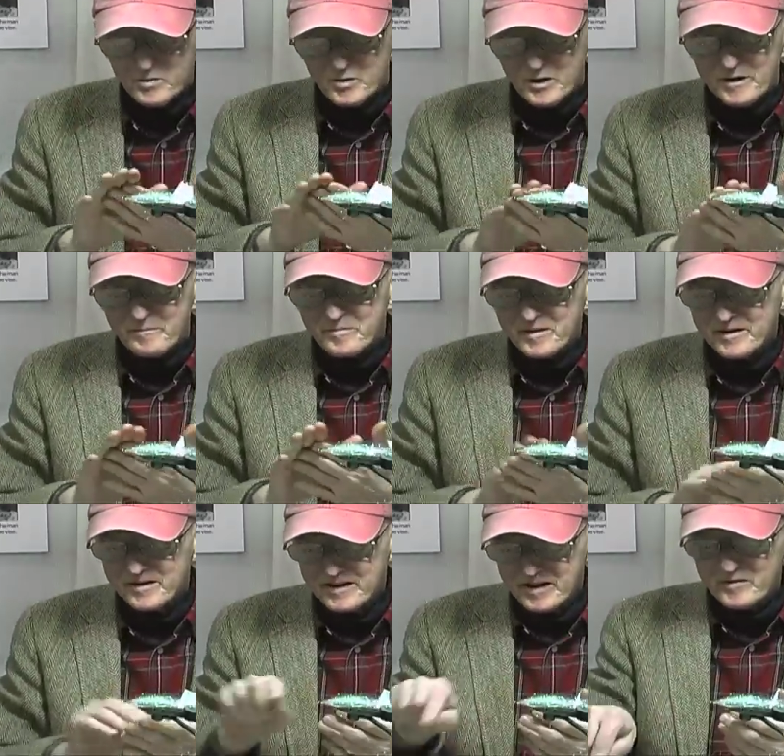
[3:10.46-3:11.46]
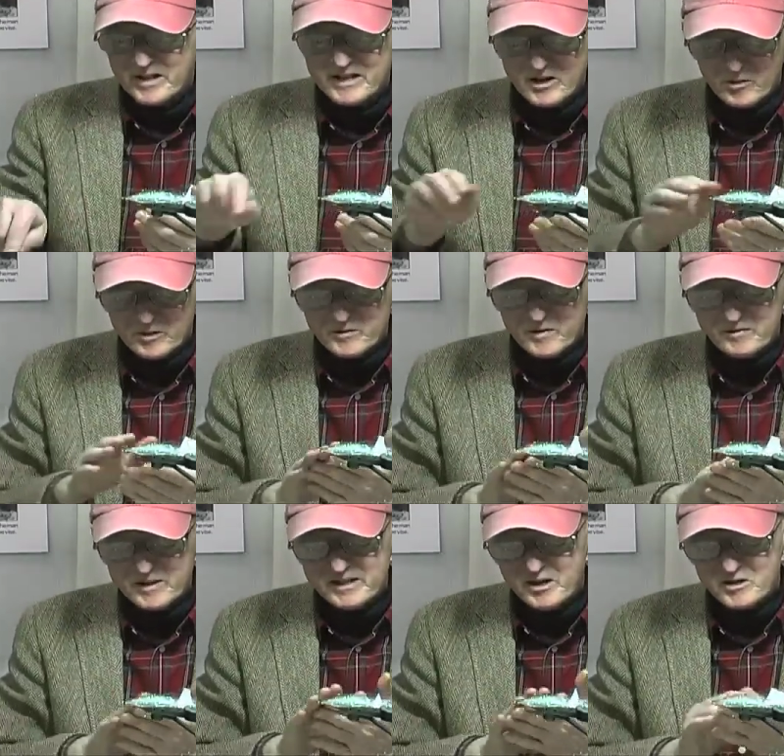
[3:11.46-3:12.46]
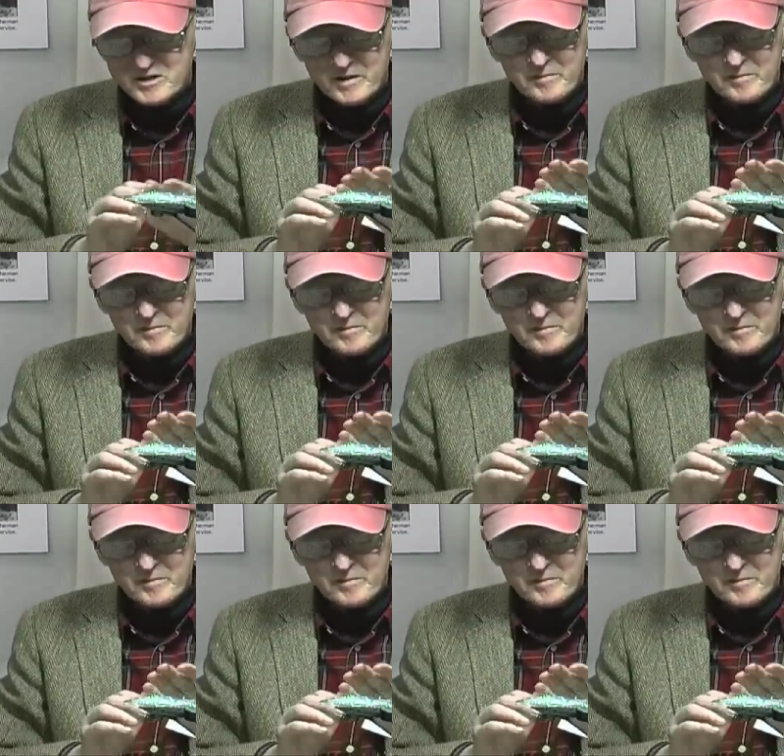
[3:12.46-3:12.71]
Boy. I've had that almost fifty years.